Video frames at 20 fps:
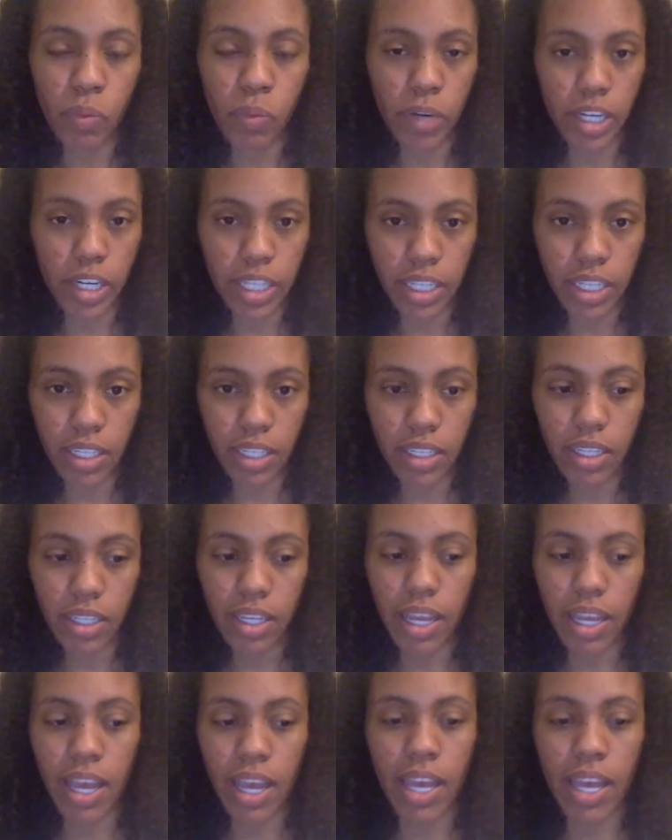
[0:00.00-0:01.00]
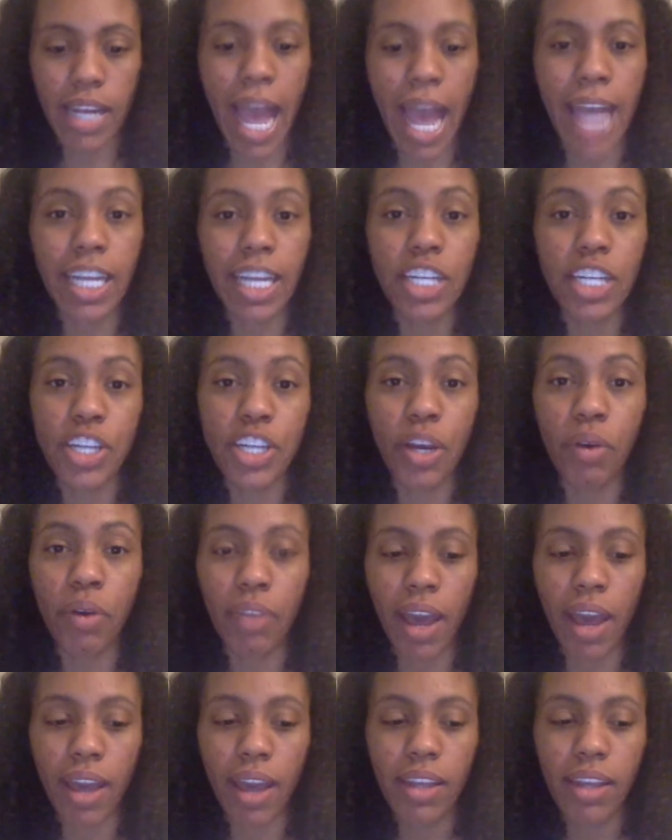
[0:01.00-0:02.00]
working. And I didn't know
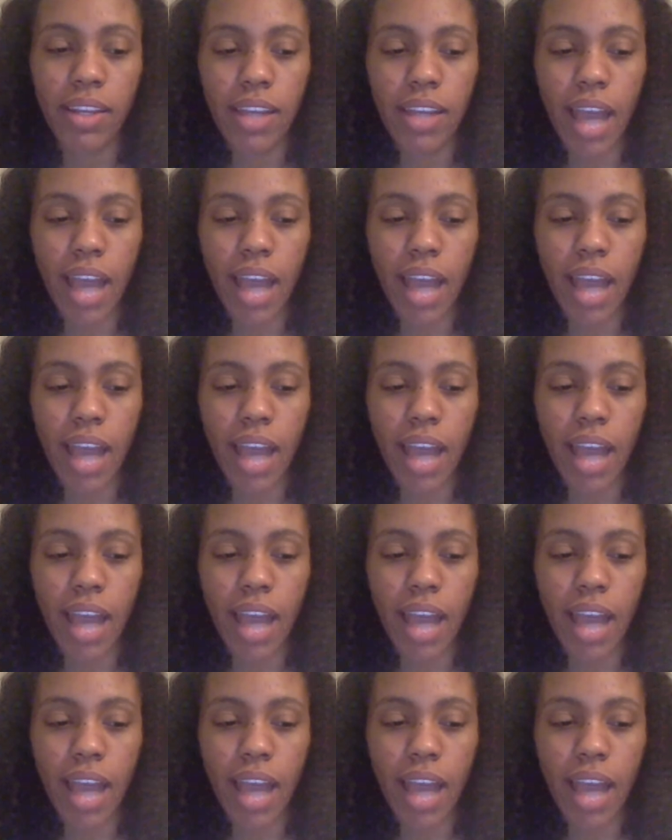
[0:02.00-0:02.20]
that.